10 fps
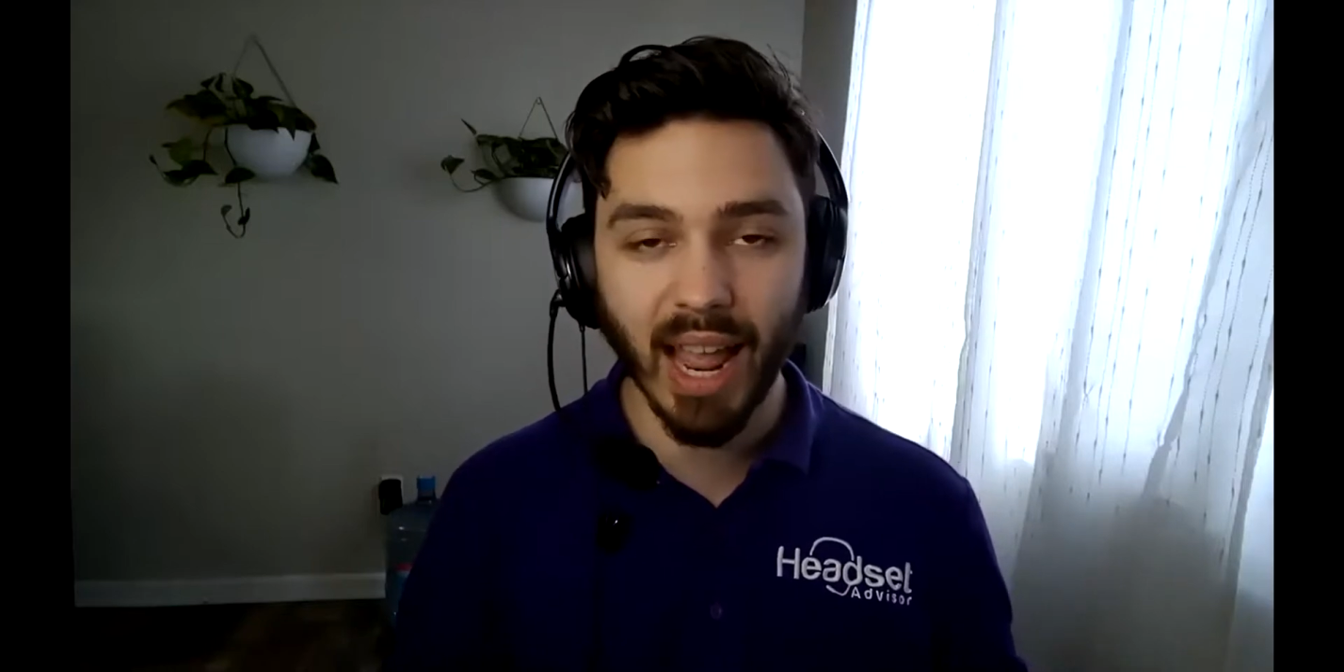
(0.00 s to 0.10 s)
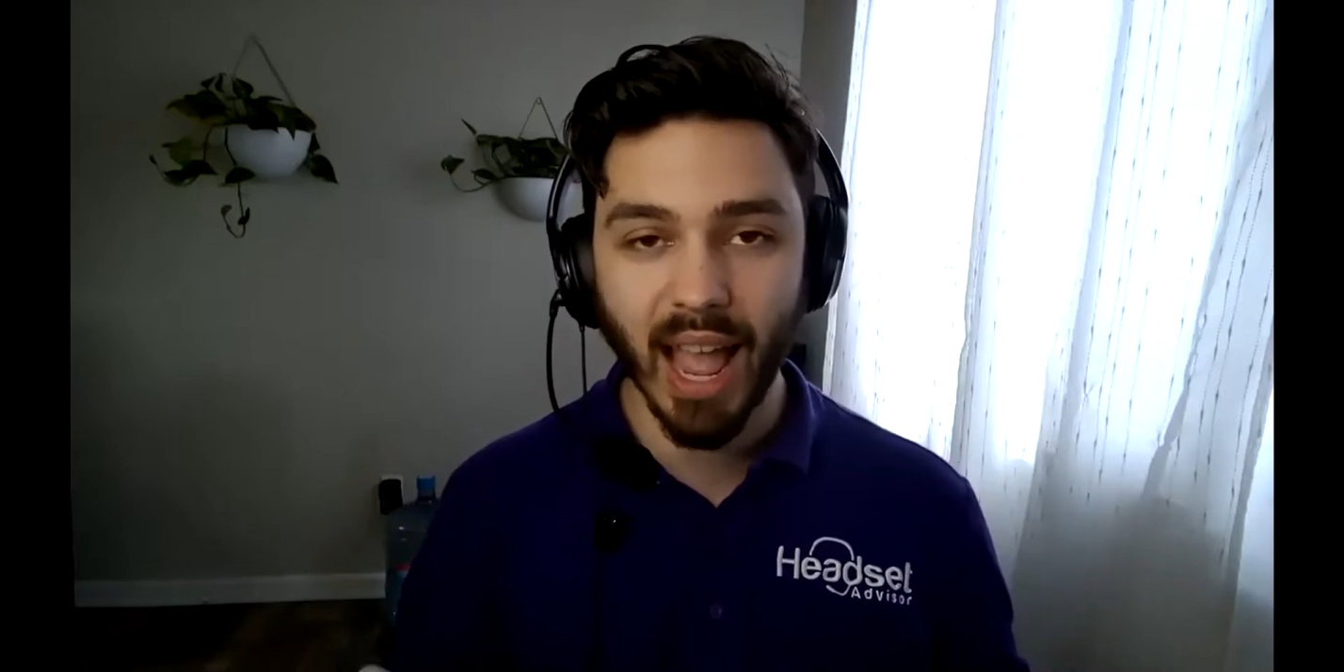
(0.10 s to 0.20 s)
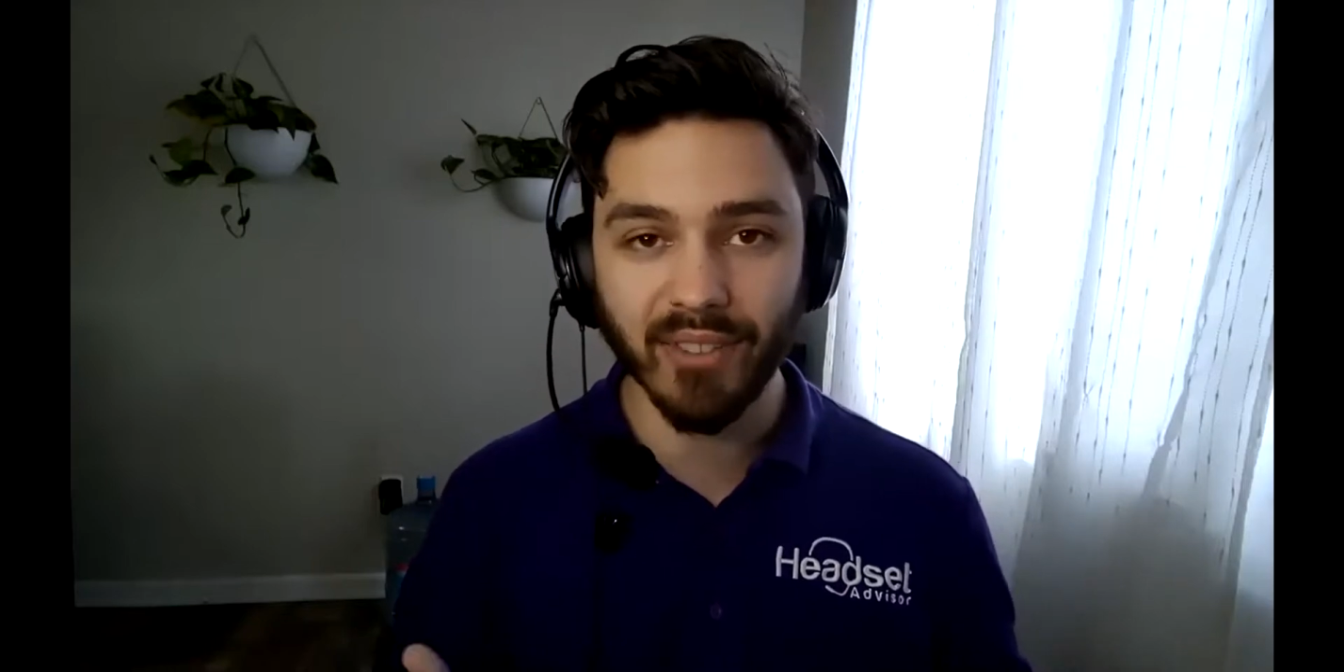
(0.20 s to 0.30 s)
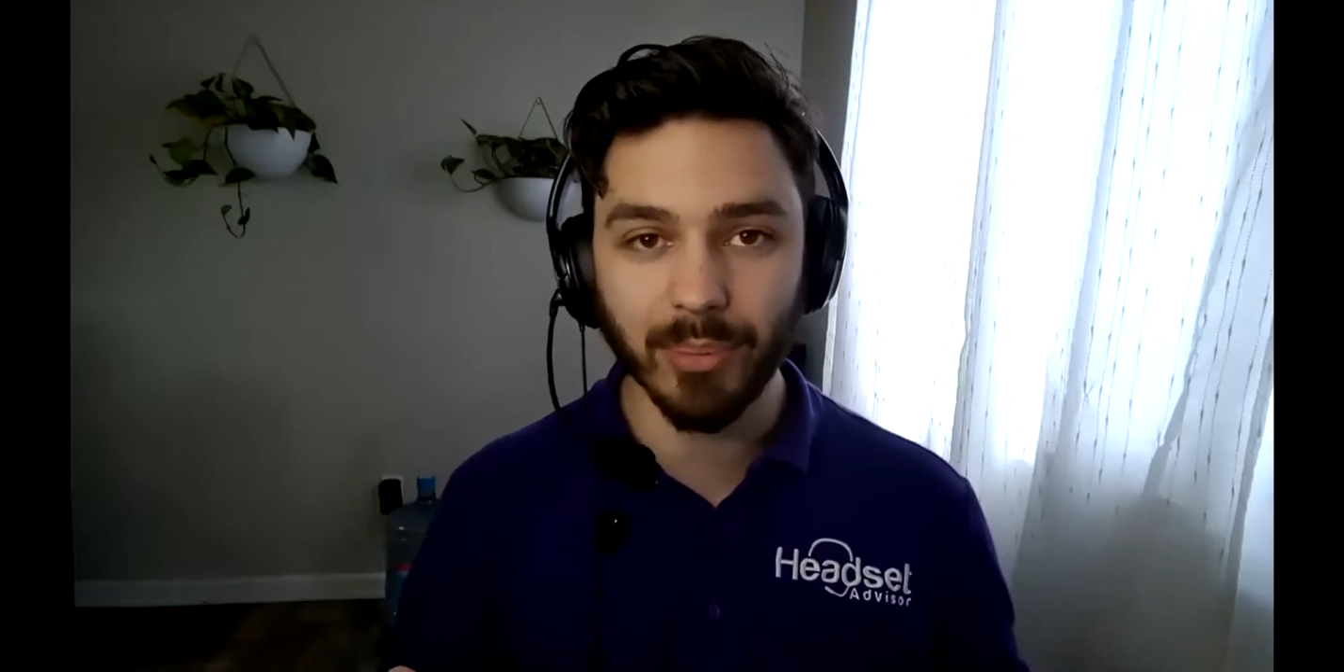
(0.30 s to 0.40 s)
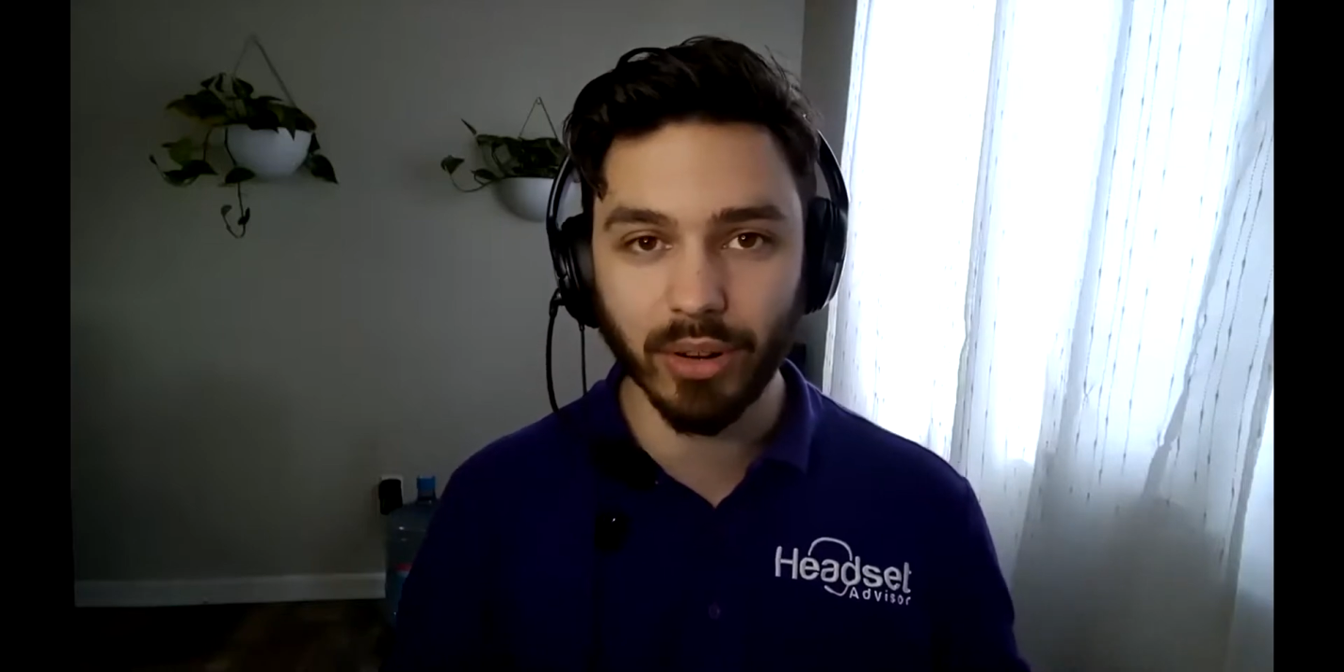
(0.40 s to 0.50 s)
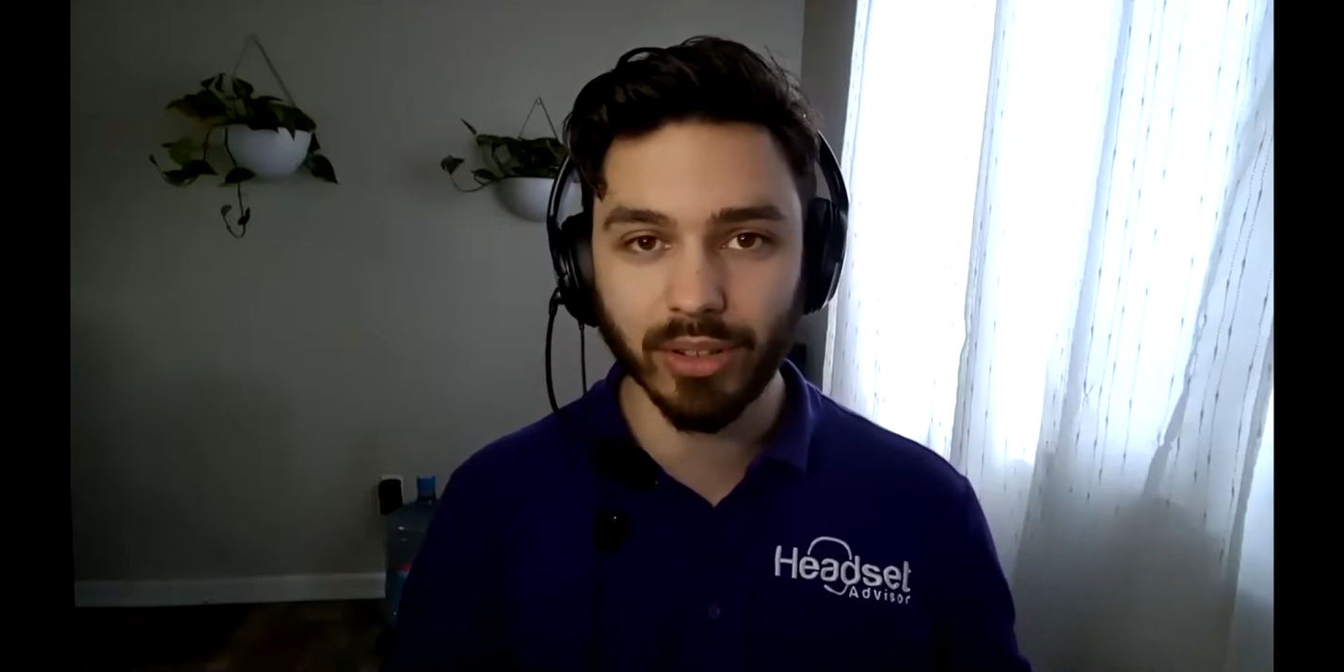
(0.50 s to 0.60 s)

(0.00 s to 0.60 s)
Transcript: I haven't